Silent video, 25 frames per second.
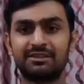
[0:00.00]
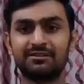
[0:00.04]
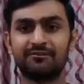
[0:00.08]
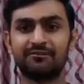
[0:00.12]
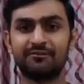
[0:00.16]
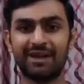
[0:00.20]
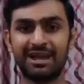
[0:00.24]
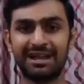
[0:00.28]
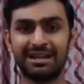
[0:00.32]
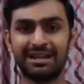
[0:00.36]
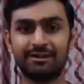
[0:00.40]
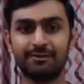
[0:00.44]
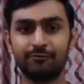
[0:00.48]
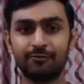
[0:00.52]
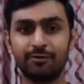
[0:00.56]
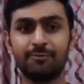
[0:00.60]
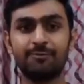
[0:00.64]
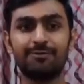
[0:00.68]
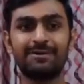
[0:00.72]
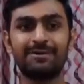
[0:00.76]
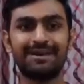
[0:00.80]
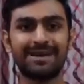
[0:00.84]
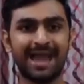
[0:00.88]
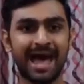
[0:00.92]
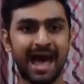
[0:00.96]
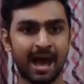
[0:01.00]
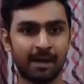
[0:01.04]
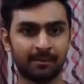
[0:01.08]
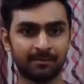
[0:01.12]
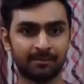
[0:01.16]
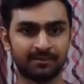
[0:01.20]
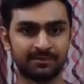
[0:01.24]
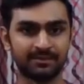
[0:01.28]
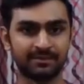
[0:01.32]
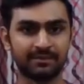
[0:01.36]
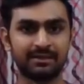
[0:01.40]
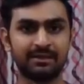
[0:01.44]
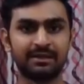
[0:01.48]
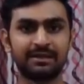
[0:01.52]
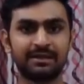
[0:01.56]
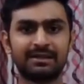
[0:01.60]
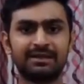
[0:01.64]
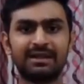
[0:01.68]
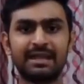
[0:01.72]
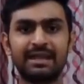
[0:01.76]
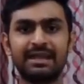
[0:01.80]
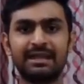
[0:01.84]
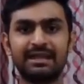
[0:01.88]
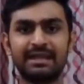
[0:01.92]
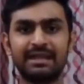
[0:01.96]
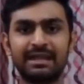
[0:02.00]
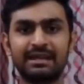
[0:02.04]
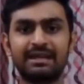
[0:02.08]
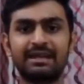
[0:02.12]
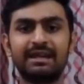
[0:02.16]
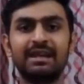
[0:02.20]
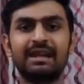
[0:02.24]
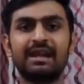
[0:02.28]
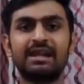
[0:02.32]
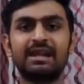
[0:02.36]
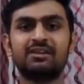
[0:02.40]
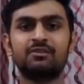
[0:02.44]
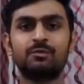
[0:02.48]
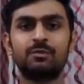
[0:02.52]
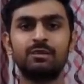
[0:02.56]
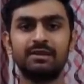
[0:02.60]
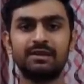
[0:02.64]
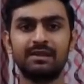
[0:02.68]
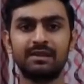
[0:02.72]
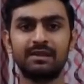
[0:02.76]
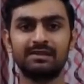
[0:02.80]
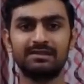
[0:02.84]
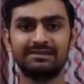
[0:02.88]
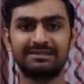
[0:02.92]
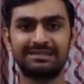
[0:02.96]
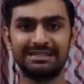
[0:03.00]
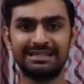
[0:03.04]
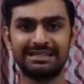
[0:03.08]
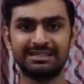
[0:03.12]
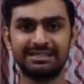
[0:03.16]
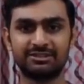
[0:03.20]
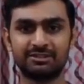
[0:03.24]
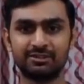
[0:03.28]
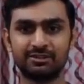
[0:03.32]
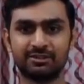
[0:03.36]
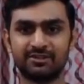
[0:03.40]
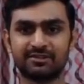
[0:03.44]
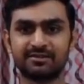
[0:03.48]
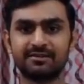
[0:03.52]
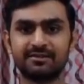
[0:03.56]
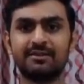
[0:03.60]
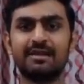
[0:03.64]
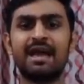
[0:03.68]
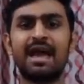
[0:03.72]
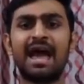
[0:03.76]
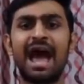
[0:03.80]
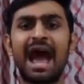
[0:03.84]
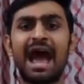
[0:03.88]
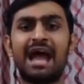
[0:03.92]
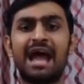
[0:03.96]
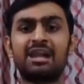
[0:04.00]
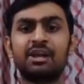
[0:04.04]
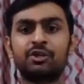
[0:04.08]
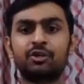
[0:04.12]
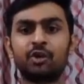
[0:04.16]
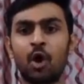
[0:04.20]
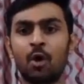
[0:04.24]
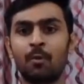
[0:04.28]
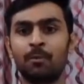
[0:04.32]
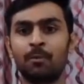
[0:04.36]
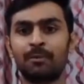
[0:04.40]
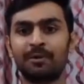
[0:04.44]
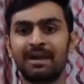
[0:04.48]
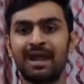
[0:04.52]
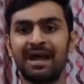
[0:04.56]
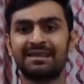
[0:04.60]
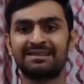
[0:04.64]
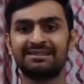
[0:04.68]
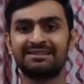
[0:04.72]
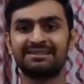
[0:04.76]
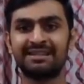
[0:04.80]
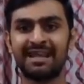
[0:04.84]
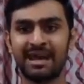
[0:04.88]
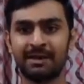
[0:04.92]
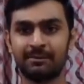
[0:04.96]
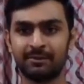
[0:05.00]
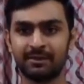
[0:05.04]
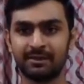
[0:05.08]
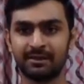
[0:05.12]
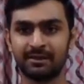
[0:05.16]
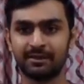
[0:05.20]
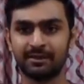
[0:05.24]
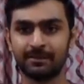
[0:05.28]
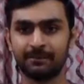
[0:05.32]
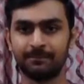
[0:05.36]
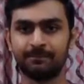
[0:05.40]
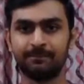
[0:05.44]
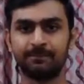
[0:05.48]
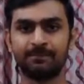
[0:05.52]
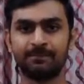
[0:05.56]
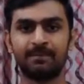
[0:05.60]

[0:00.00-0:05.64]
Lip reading: well-equipped labs, dedicated and experienced teachers, and a top-class library,